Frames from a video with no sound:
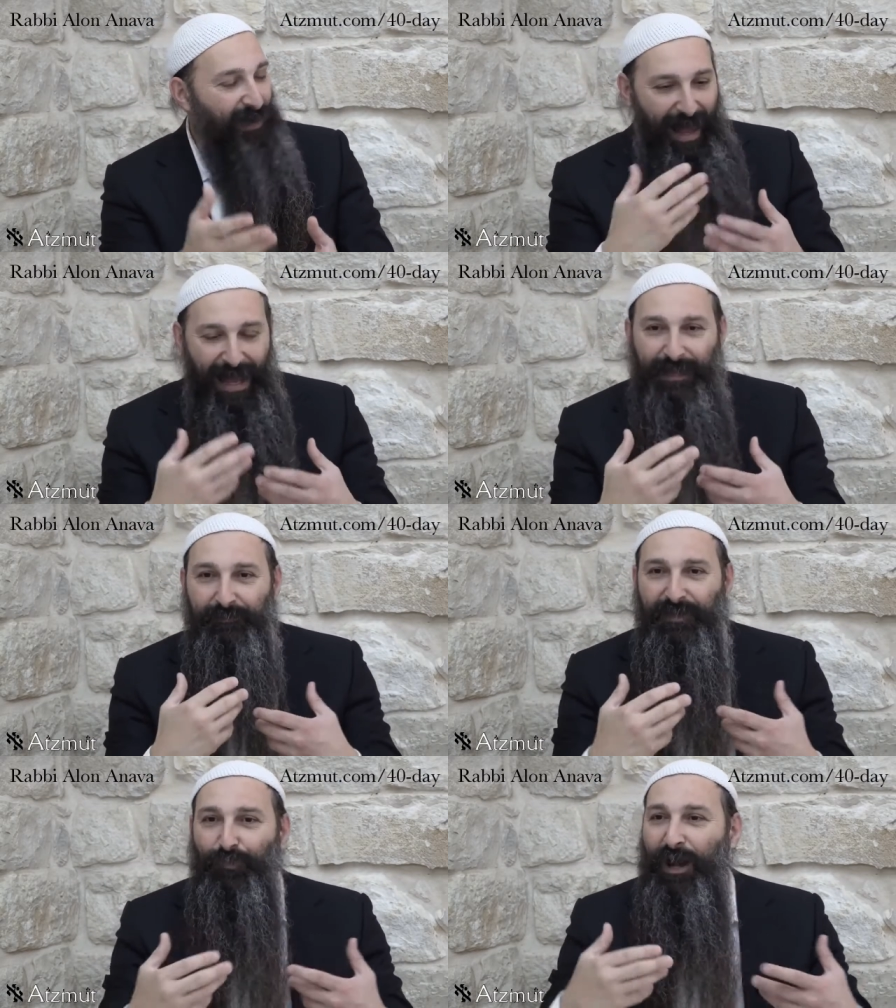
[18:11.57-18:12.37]
I
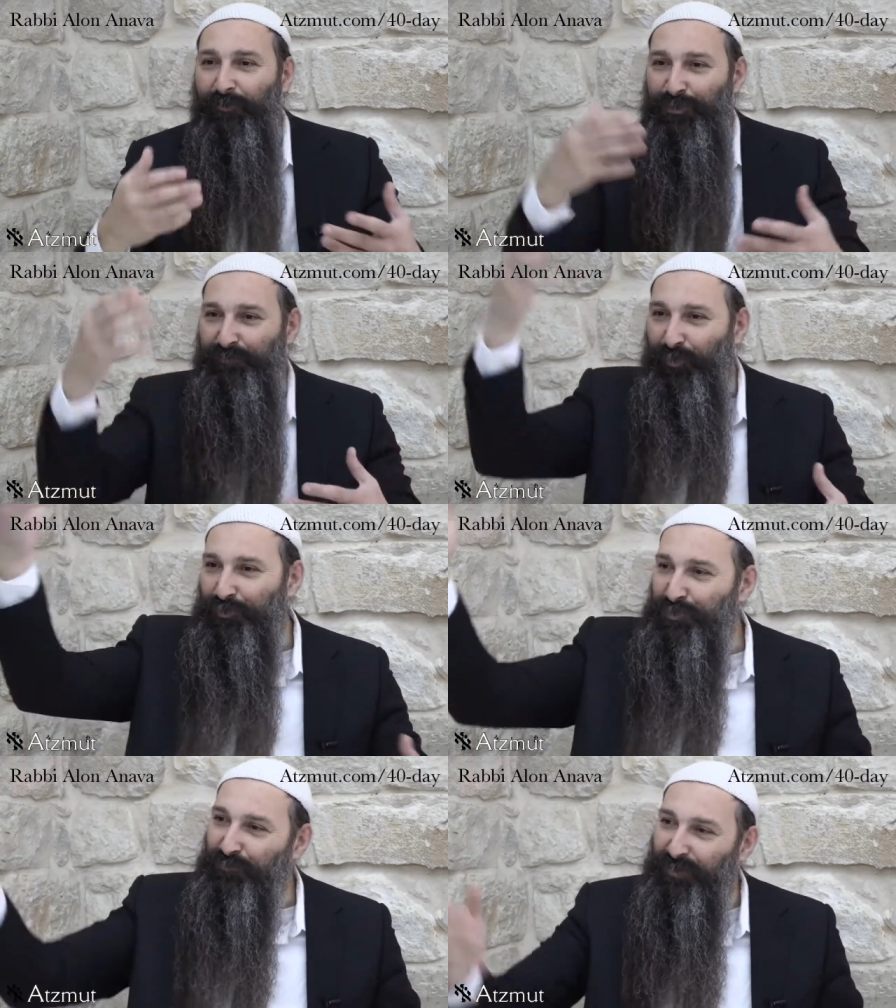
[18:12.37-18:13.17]
am the one who's
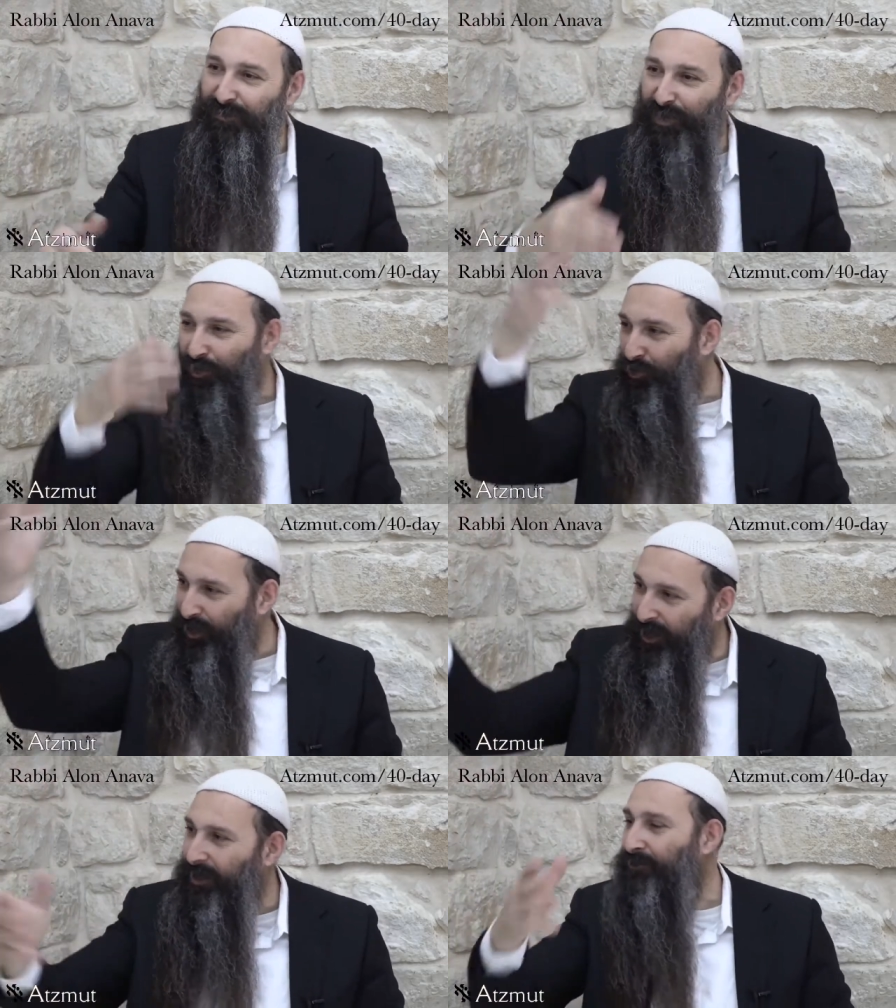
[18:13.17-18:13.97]
supposed to be the
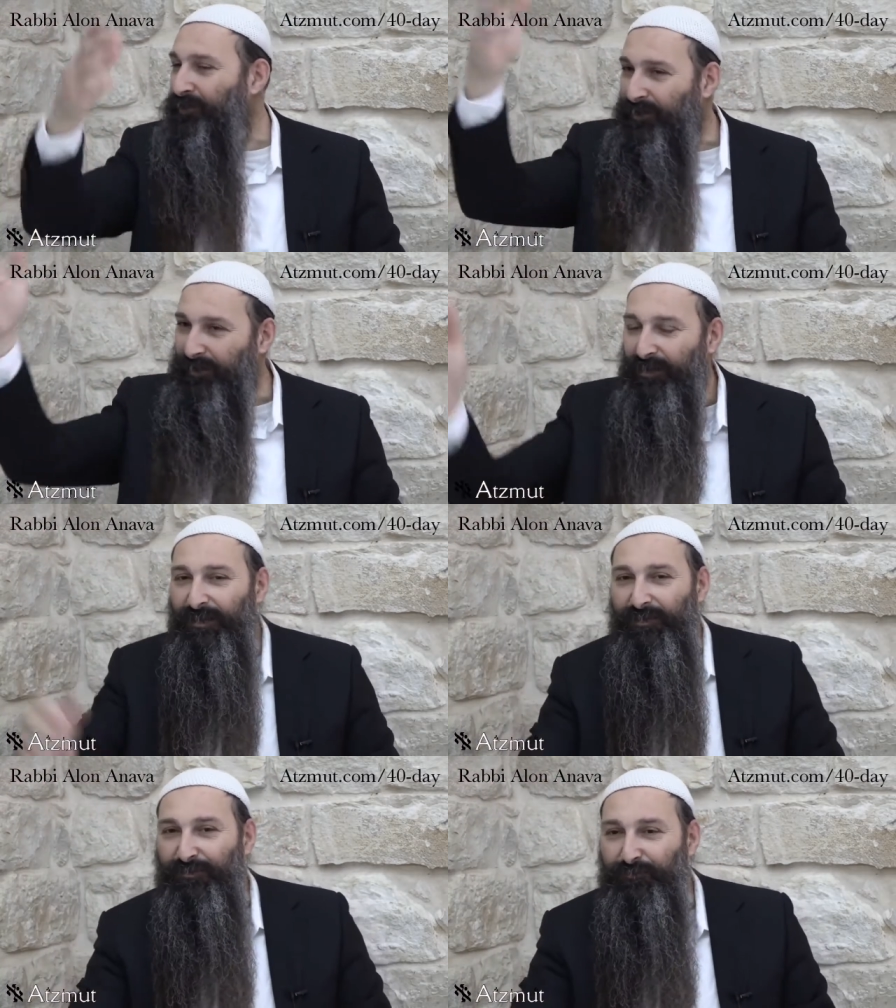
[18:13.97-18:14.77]
Kohen, the,
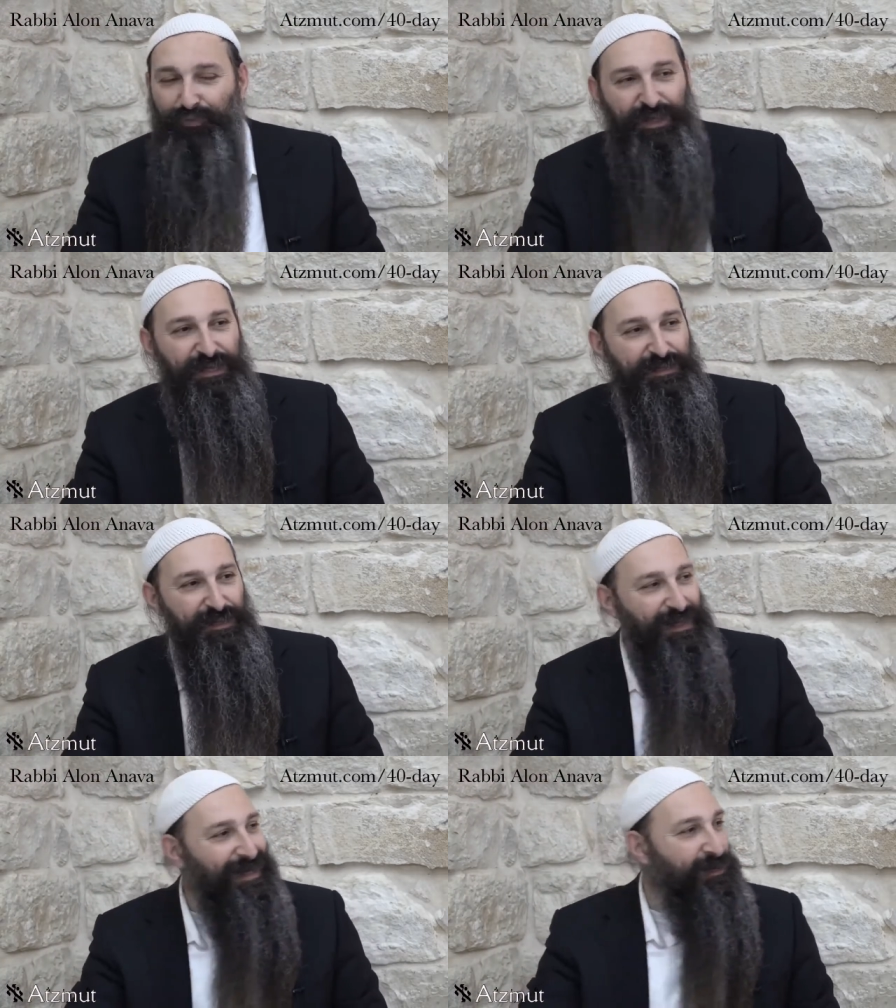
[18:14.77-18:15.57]
the priest,
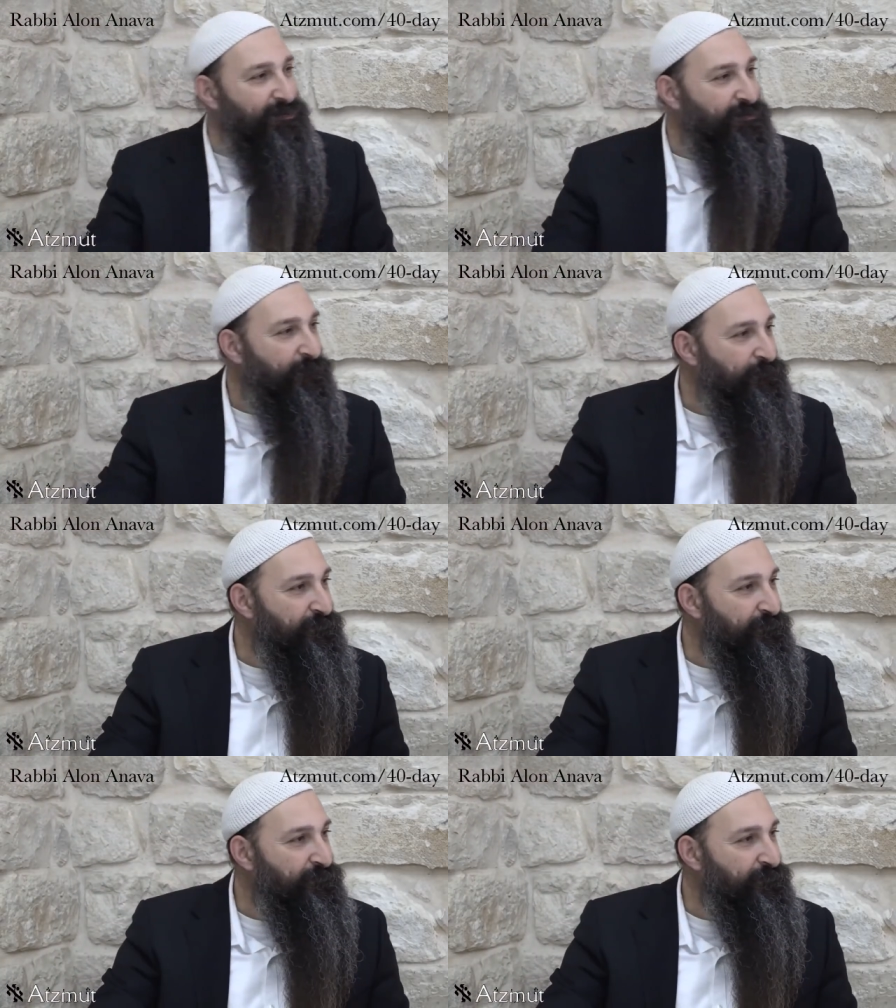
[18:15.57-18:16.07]
the leader.